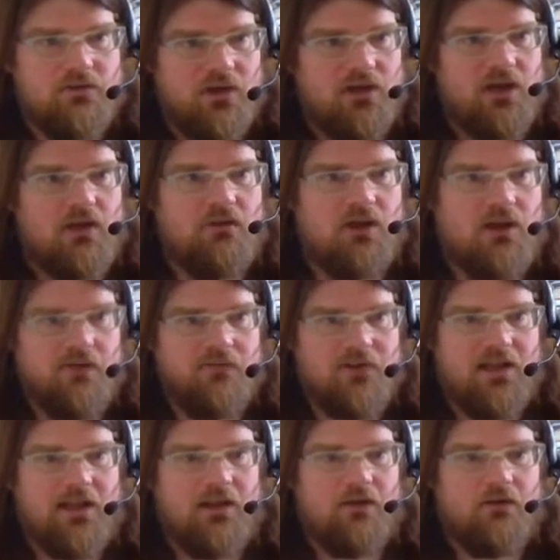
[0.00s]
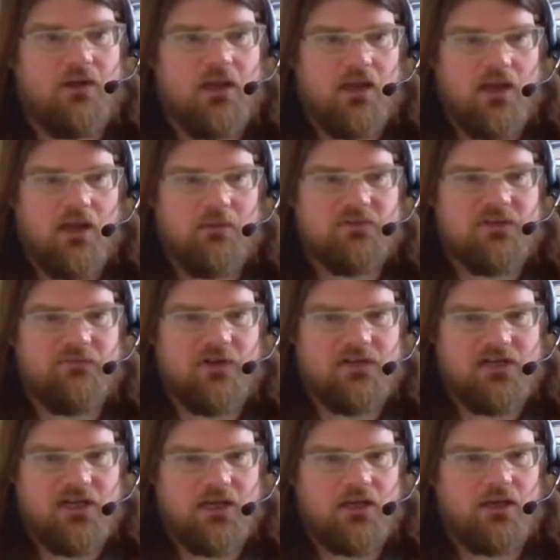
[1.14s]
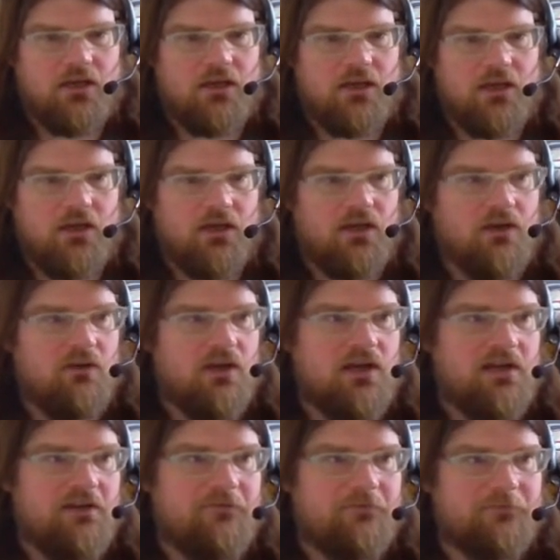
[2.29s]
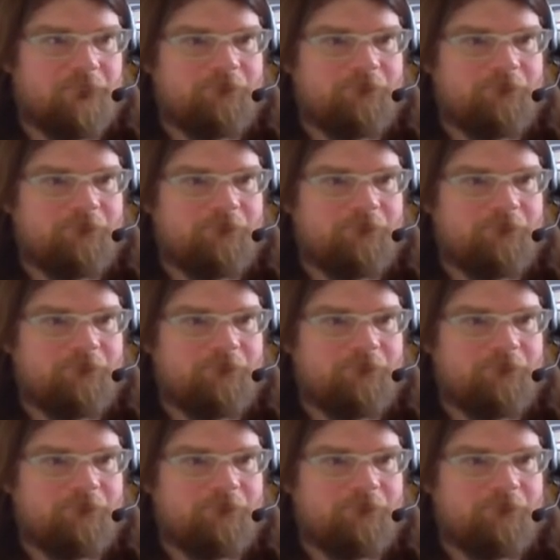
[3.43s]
a go live now. So if I click go live,